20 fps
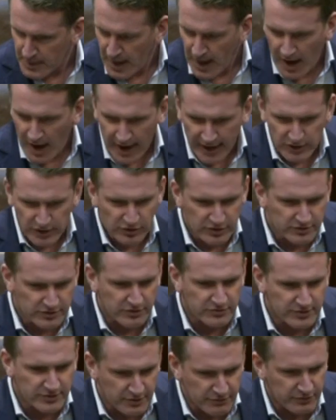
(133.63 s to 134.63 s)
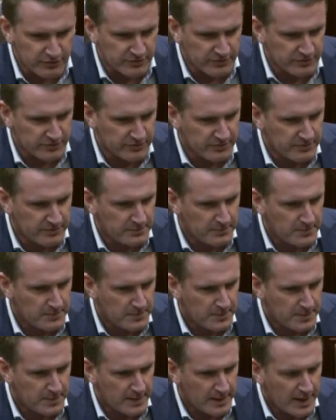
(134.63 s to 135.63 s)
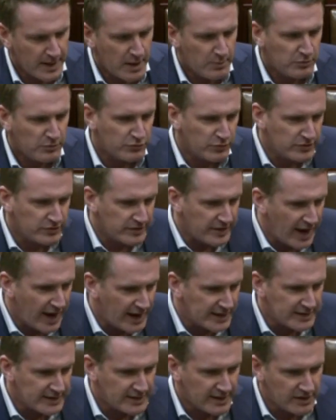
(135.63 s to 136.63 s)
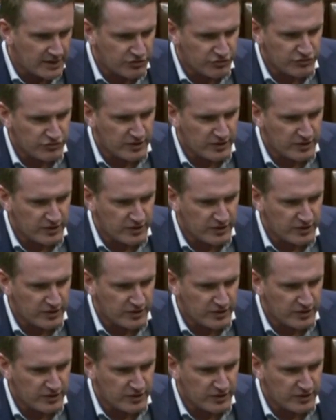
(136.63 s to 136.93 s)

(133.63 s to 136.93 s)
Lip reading: I look at the difference between the allocation